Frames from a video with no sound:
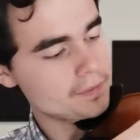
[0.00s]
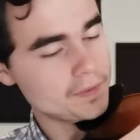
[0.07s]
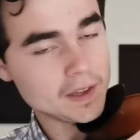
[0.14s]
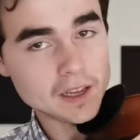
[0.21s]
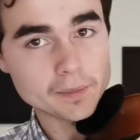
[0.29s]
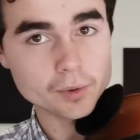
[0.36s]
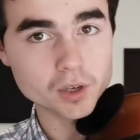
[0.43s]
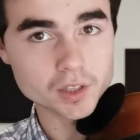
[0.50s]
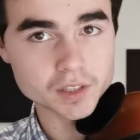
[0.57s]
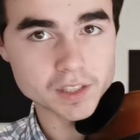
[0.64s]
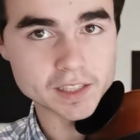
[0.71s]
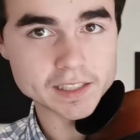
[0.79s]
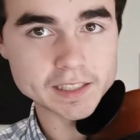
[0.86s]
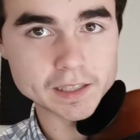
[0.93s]
fingerboard. So
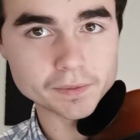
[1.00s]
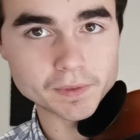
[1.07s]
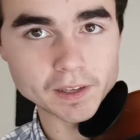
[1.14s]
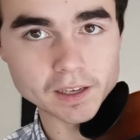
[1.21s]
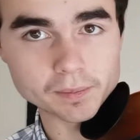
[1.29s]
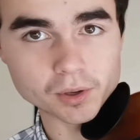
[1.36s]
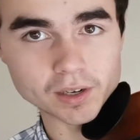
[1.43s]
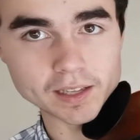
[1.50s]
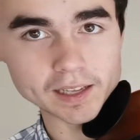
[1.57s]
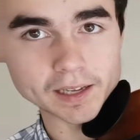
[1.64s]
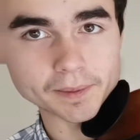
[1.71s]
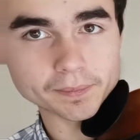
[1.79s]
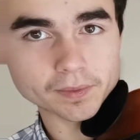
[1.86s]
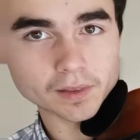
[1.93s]
this is the fingerboard
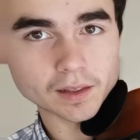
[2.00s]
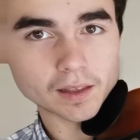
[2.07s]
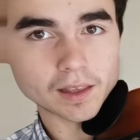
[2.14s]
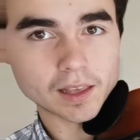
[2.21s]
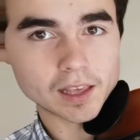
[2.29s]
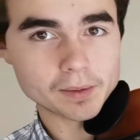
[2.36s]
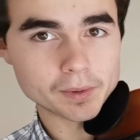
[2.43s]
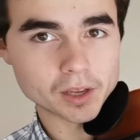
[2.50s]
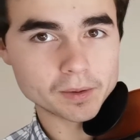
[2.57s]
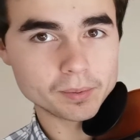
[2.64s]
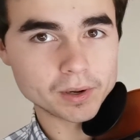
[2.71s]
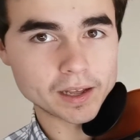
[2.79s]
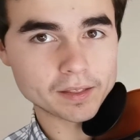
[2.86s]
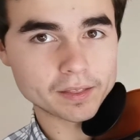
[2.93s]
here. We're going to
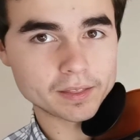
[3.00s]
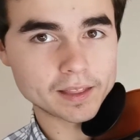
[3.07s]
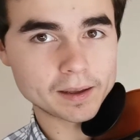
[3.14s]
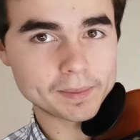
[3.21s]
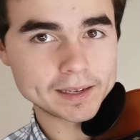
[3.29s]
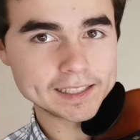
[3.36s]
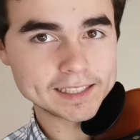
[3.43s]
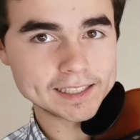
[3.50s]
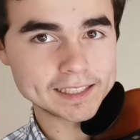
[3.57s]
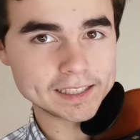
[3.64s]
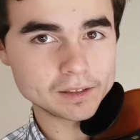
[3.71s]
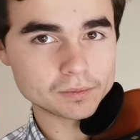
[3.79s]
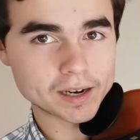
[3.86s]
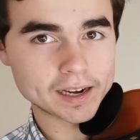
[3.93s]
put our thumb under
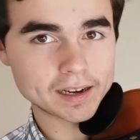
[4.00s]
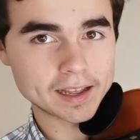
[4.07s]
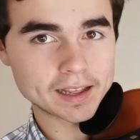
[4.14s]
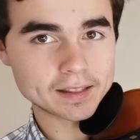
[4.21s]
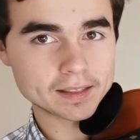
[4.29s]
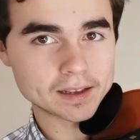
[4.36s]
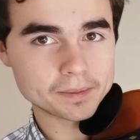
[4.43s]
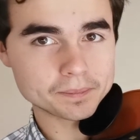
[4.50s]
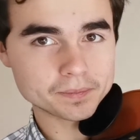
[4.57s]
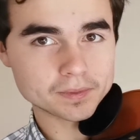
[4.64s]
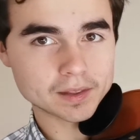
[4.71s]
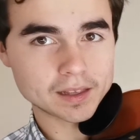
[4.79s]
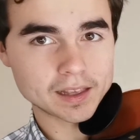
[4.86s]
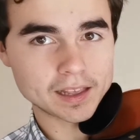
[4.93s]
here, right hand thumb,
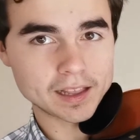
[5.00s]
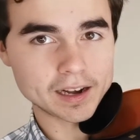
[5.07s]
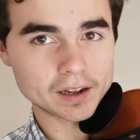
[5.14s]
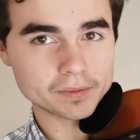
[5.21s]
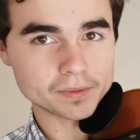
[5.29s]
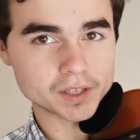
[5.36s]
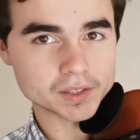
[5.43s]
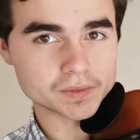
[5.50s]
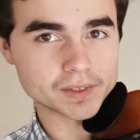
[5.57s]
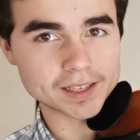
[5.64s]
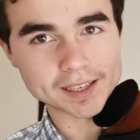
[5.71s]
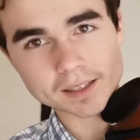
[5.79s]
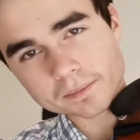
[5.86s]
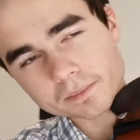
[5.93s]
and our first
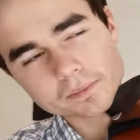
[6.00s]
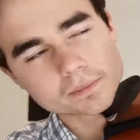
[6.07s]
finger.